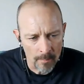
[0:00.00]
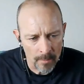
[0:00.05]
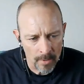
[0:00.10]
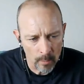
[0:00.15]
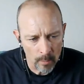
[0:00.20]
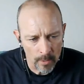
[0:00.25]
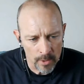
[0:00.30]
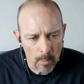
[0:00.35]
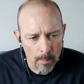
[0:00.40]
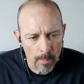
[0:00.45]
I
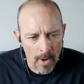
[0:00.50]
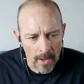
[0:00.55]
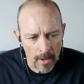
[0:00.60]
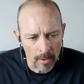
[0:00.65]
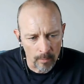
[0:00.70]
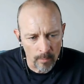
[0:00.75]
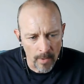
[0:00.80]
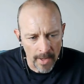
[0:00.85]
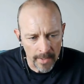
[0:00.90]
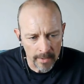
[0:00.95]
mean, when you buy
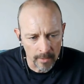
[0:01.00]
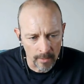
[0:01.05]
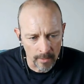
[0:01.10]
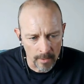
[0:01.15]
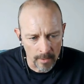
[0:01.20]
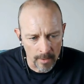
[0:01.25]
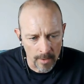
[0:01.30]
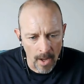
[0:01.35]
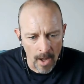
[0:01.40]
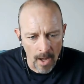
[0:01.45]
a
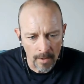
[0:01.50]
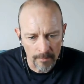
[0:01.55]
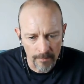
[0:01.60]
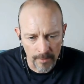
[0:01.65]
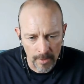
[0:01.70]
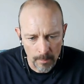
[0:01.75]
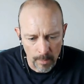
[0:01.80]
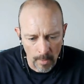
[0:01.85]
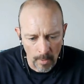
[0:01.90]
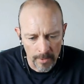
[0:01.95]
regular
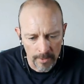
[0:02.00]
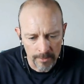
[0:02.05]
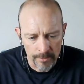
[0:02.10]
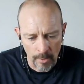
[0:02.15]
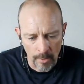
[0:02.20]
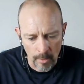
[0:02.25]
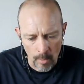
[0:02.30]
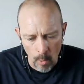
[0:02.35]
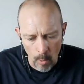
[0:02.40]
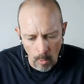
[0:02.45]
non-vPro
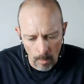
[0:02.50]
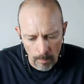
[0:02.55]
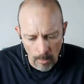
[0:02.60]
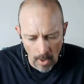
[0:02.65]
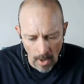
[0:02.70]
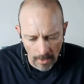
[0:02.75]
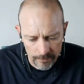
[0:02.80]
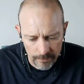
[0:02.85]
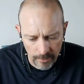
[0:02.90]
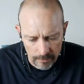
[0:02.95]
Intel Core
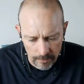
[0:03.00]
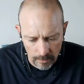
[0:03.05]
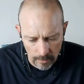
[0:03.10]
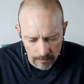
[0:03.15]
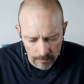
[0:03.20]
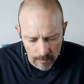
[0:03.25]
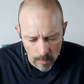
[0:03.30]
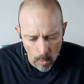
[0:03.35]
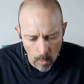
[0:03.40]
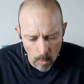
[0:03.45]
processor,
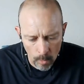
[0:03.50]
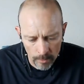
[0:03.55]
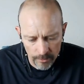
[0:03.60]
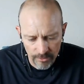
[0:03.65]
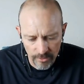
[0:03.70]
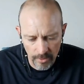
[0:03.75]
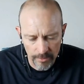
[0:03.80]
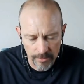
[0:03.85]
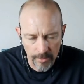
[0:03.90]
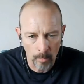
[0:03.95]
of
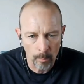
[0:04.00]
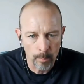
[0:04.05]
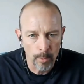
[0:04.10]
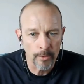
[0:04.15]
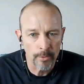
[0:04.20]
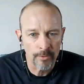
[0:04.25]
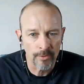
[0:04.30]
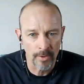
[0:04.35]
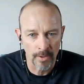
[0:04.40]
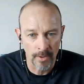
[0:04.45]
course, Intel
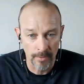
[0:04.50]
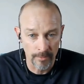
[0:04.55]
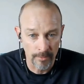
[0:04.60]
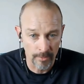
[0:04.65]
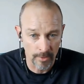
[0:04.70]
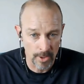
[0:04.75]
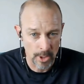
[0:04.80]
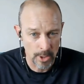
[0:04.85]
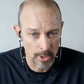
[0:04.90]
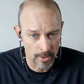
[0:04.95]
puts in
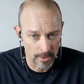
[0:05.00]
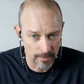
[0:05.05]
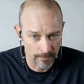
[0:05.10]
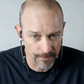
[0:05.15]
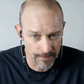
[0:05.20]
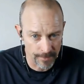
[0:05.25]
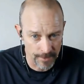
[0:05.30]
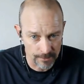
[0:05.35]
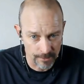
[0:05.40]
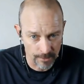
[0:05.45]
security
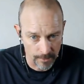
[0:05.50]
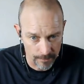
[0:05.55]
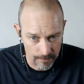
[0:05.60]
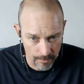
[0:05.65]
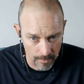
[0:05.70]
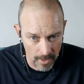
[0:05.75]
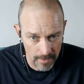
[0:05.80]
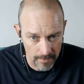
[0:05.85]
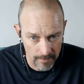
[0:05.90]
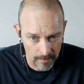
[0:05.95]

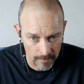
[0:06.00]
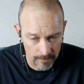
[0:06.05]
features, right?